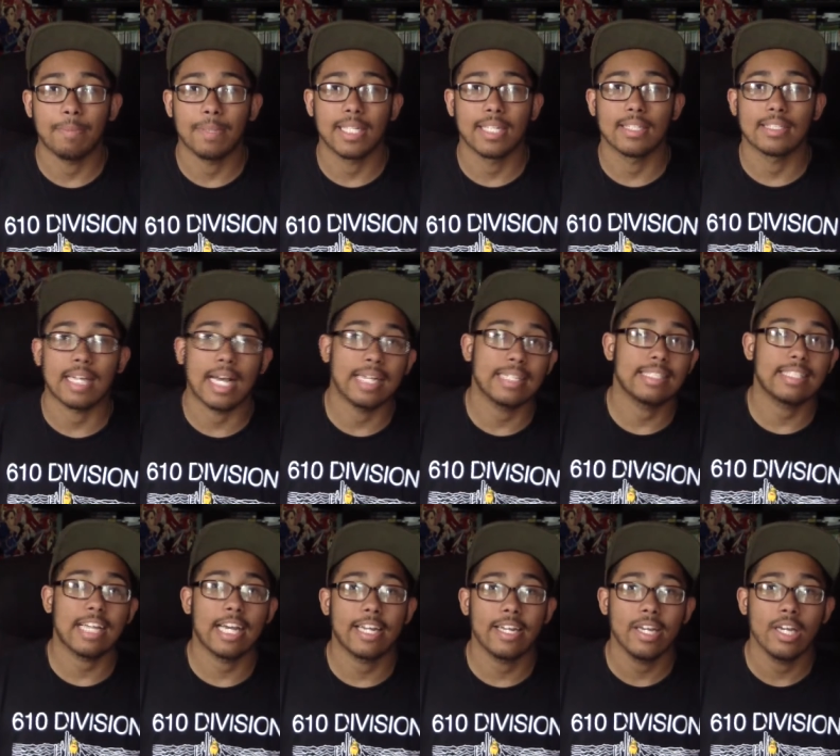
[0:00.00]
because I
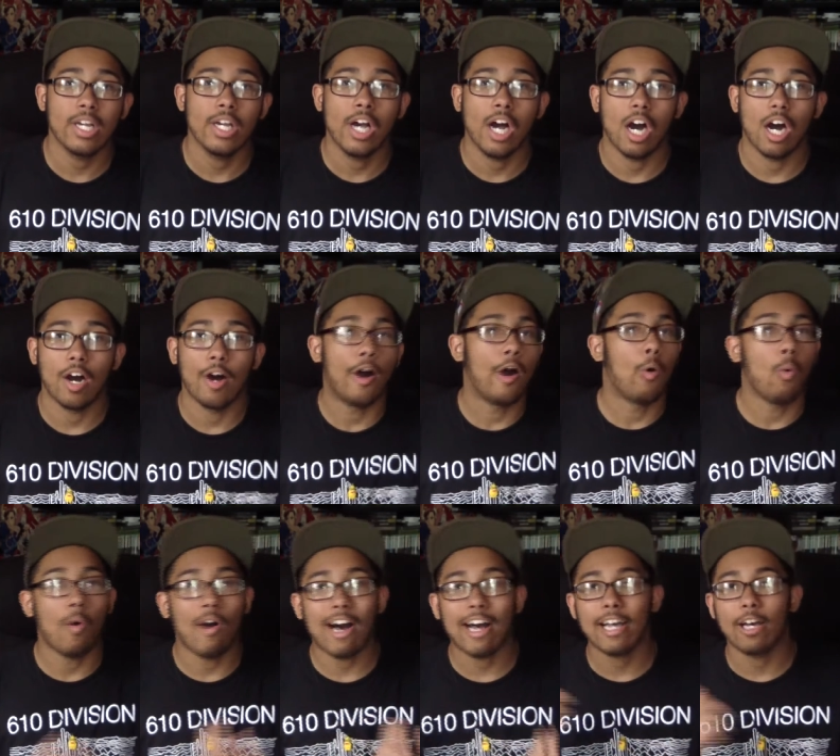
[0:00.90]
said uh, a
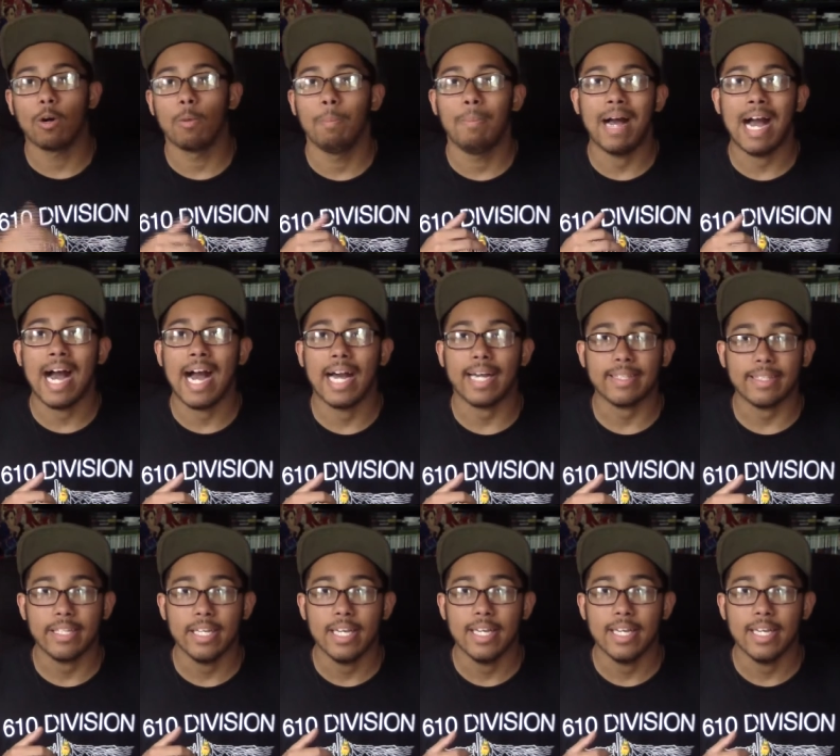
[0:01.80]
while back